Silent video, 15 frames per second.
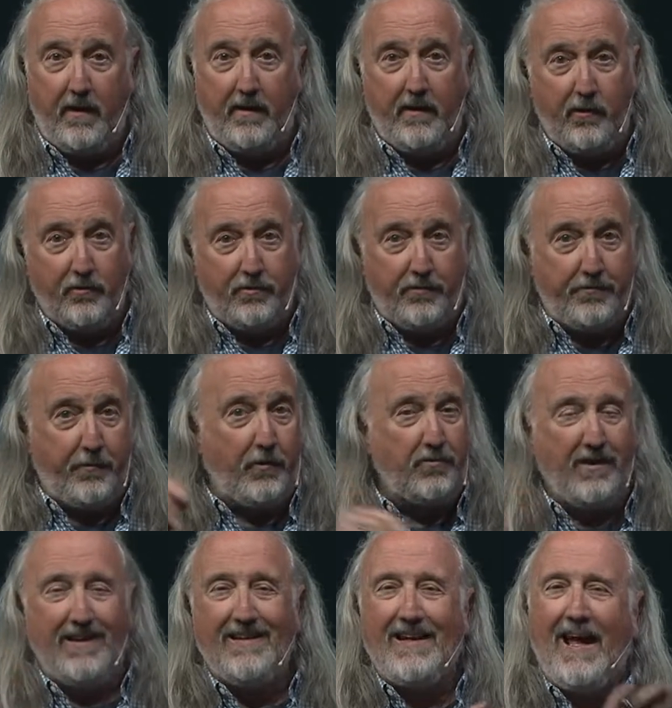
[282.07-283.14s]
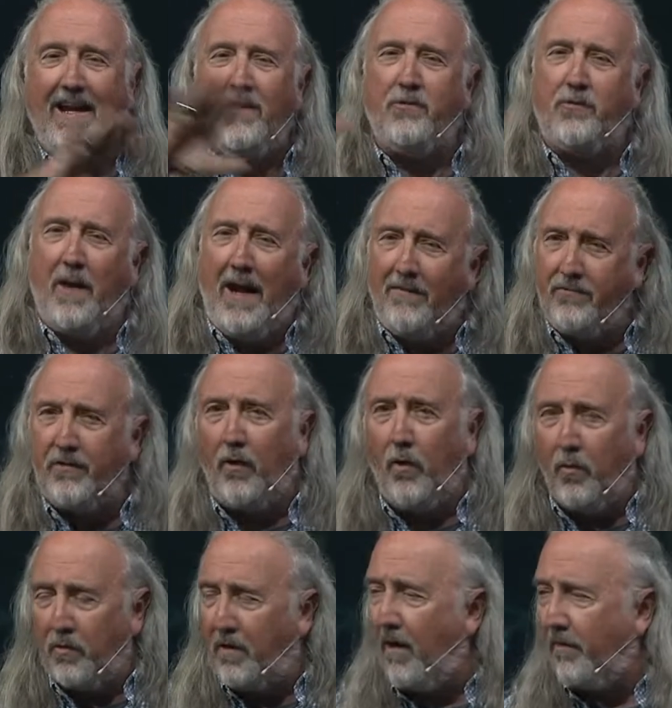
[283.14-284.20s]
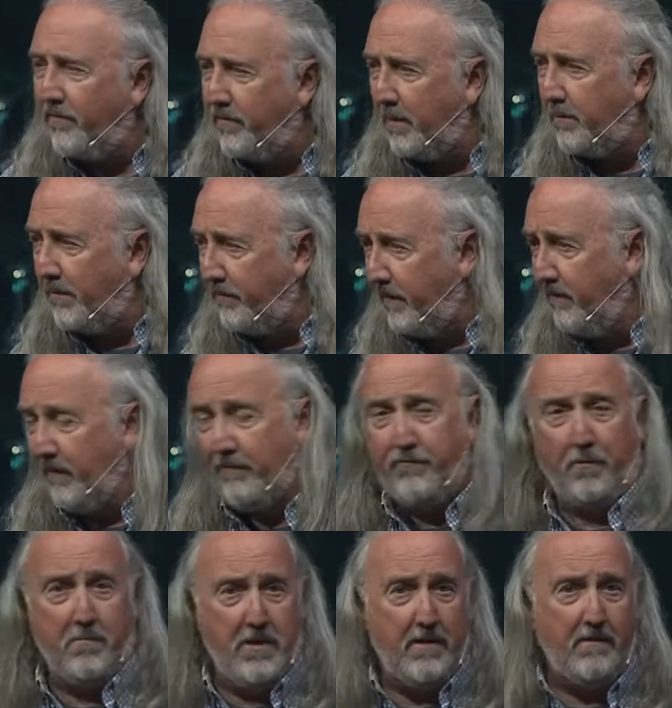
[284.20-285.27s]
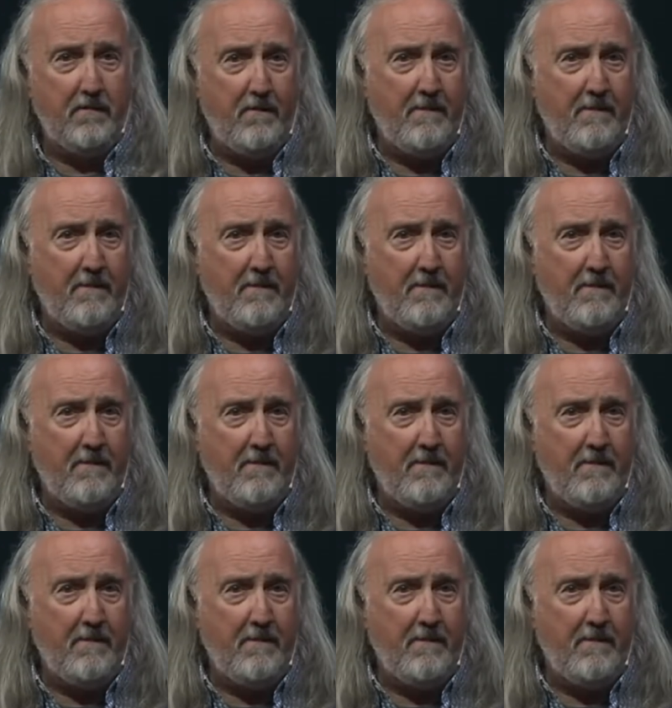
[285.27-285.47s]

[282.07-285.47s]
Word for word: and here's the first, and it kind of drives the whole concept of giving for me.